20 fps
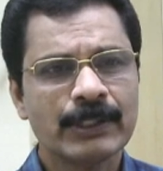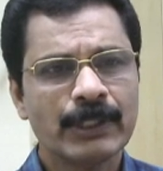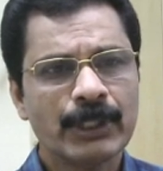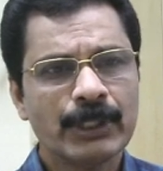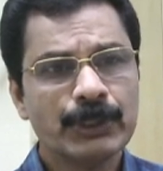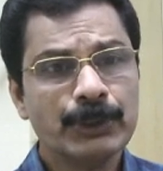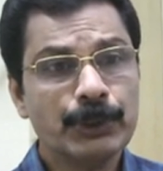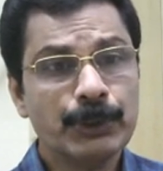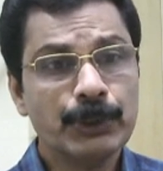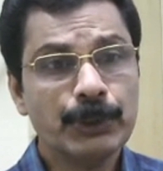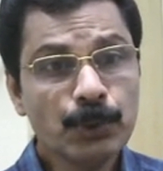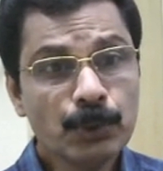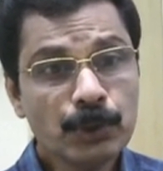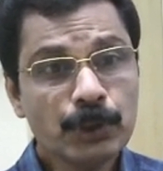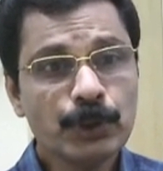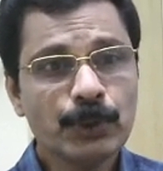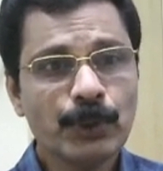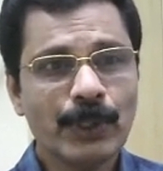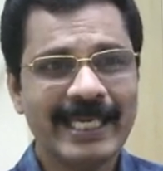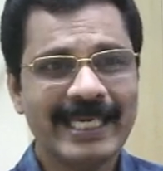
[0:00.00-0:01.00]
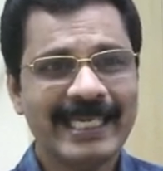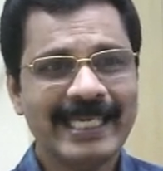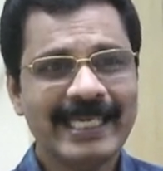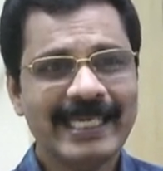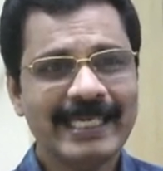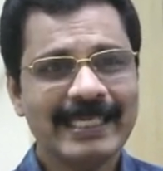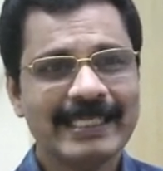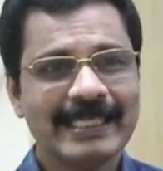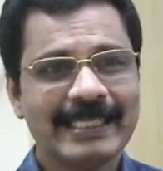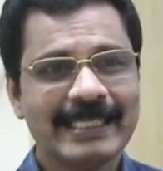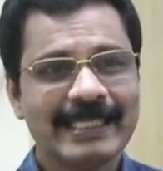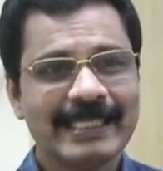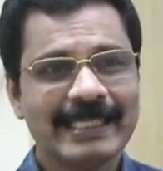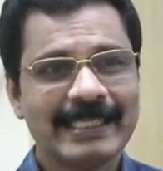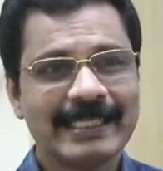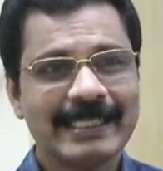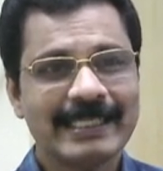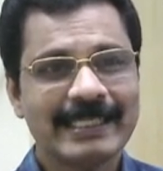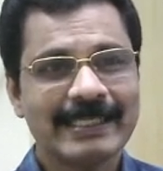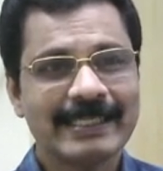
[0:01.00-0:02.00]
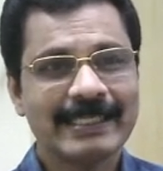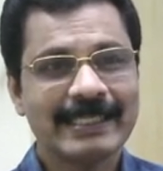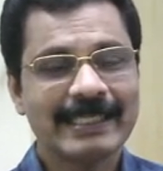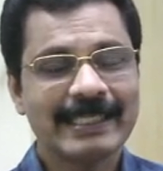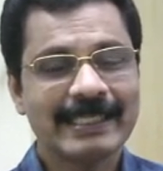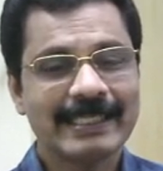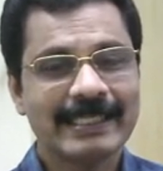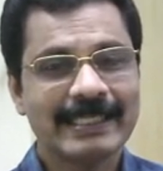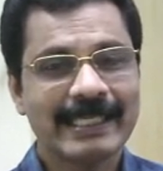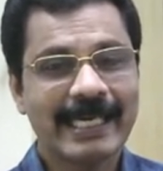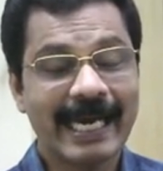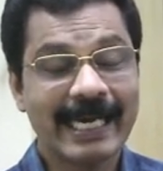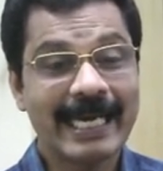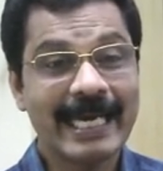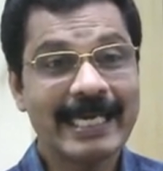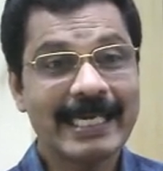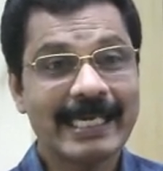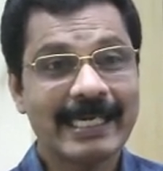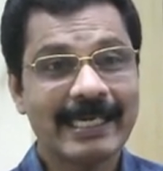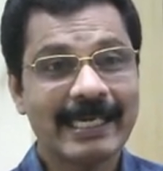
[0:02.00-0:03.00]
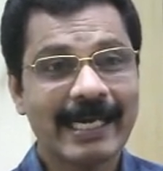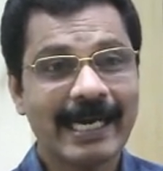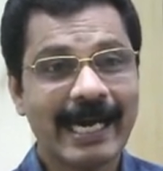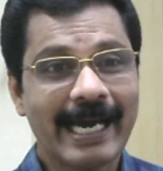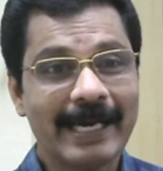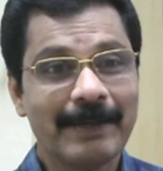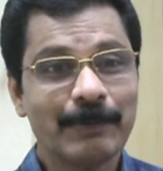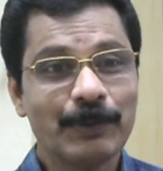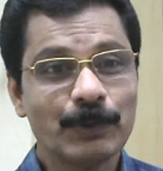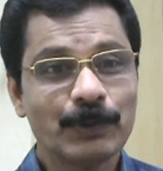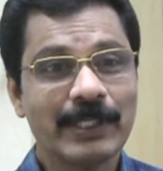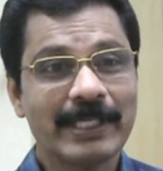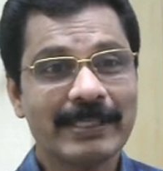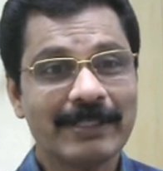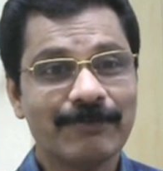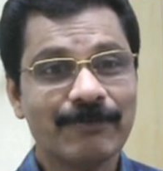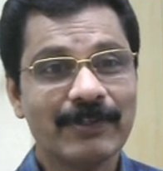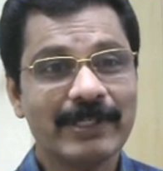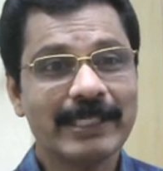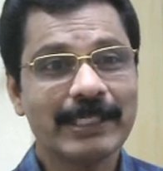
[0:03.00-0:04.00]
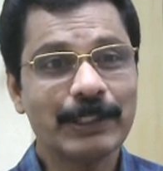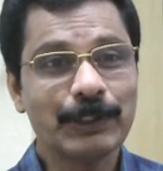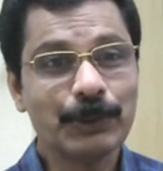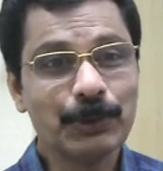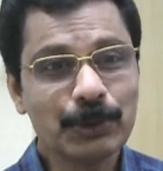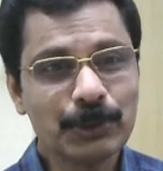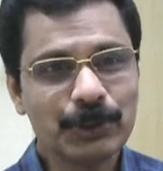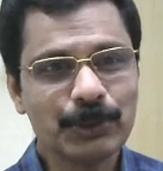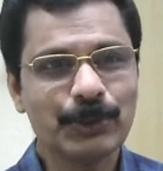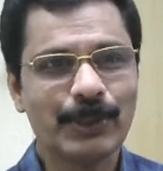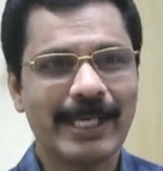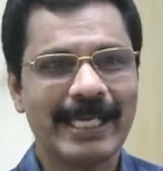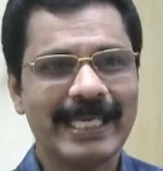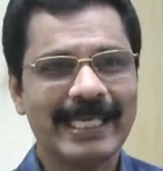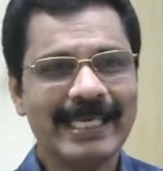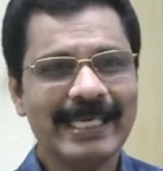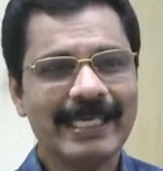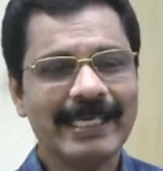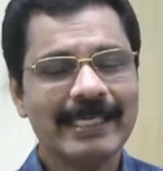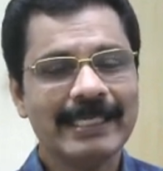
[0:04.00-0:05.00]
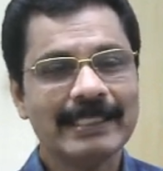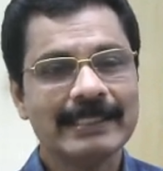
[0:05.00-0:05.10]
Usually, again I am using the word usually,